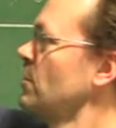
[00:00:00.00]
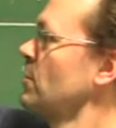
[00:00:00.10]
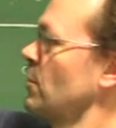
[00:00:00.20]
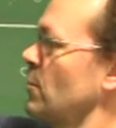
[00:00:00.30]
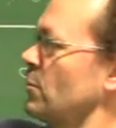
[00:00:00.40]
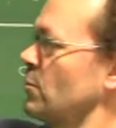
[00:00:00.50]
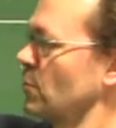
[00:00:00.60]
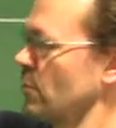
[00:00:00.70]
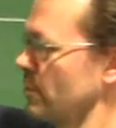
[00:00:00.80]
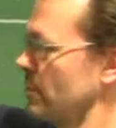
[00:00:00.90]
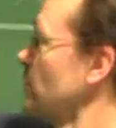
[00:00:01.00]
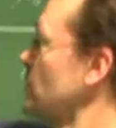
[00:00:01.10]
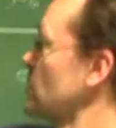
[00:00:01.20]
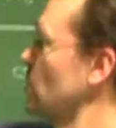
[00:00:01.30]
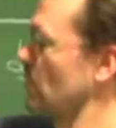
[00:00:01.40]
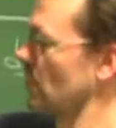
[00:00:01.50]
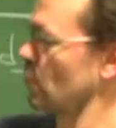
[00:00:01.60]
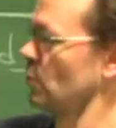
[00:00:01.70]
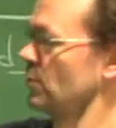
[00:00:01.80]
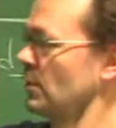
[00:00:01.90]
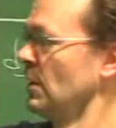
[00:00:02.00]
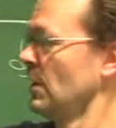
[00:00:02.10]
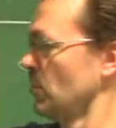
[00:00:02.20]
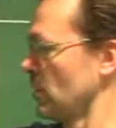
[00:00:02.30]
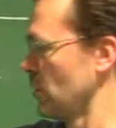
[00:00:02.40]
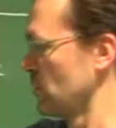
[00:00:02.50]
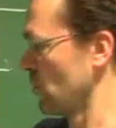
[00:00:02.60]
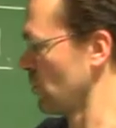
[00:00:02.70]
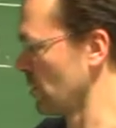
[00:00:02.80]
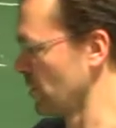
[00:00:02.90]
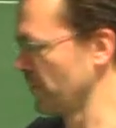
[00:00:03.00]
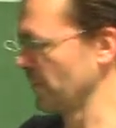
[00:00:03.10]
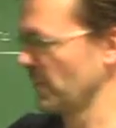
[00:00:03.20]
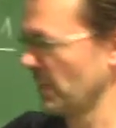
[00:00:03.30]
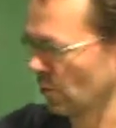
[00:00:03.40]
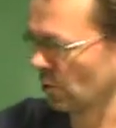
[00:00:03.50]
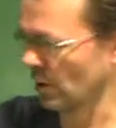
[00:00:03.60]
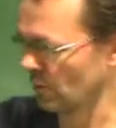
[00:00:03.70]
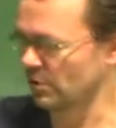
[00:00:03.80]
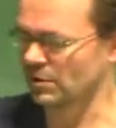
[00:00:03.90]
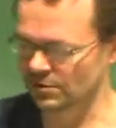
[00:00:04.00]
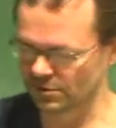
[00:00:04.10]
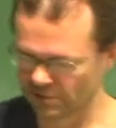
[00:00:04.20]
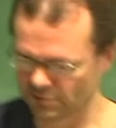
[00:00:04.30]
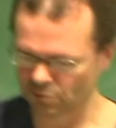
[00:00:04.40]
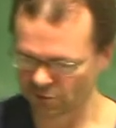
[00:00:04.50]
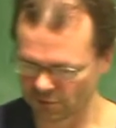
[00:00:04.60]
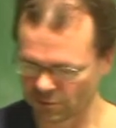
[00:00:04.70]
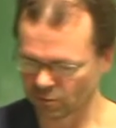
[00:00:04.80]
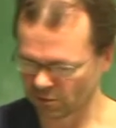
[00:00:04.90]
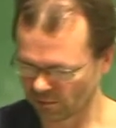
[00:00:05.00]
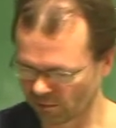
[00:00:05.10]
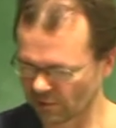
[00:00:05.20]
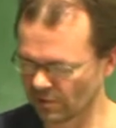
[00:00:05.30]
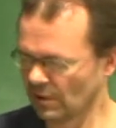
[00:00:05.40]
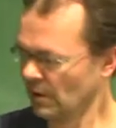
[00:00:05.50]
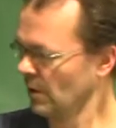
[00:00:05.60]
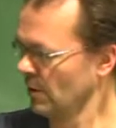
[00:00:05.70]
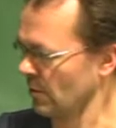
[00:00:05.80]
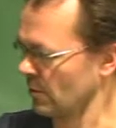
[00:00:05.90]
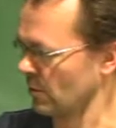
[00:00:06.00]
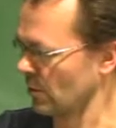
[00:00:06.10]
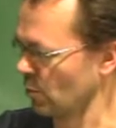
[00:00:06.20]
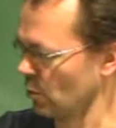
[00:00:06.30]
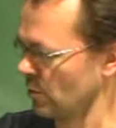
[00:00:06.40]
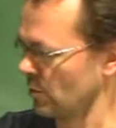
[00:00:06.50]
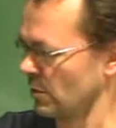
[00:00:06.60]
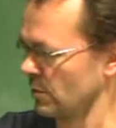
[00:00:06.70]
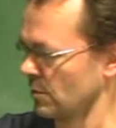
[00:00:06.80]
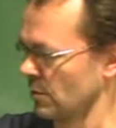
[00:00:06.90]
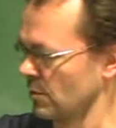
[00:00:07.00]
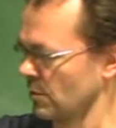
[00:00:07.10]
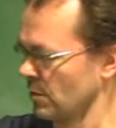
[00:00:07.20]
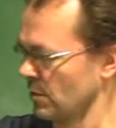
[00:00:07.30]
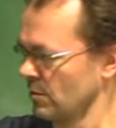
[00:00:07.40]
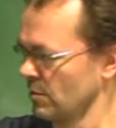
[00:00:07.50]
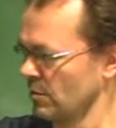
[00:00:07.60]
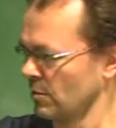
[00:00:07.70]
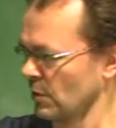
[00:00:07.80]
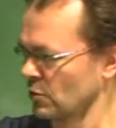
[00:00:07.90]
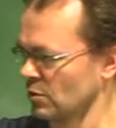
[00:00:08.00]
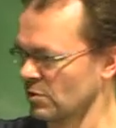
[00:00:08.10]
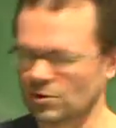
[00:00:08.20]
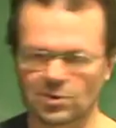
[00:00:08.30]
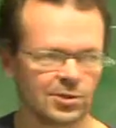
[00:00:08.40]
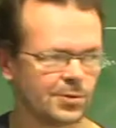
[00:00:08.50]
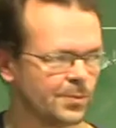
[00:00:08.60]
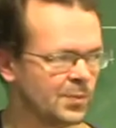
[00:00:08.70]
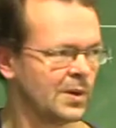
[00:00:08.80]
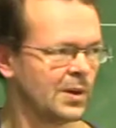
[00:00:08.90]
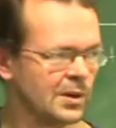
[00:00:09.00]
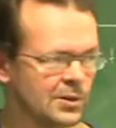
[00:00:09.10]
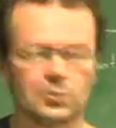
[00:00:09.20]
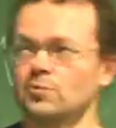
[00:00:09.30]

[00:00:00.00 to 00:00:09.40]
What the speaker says: it is called inequality. But I mean, so the concavity is sort of inequality, right? And the equality is that the function is linear. So